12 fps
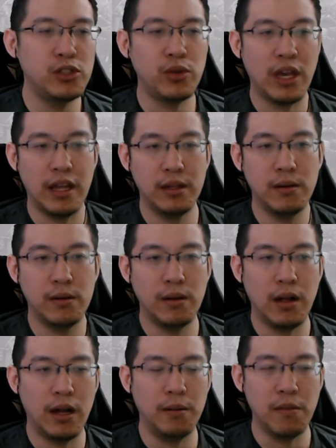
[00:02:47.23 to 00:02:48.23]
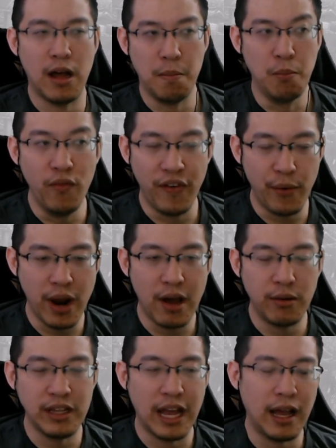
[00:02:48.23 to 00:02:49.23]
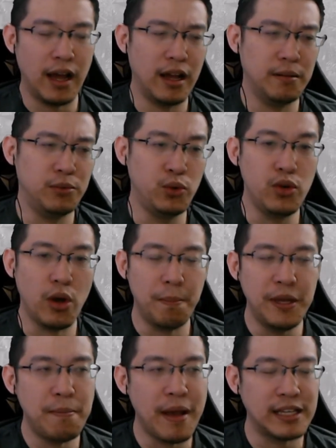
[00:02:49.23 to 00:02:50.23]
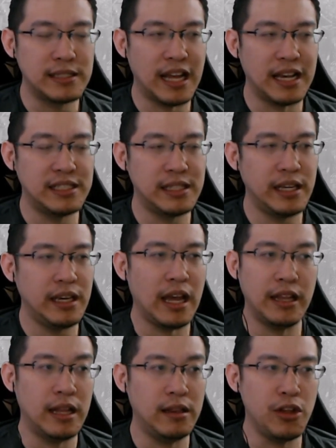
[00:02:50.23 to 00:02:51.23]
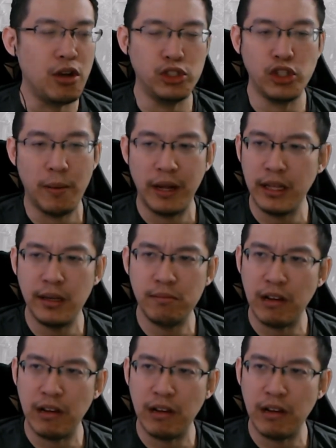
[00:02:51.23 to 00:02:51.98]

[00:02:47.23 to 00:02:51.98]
You can move around, do your min-max nicely, and then learn your job. I think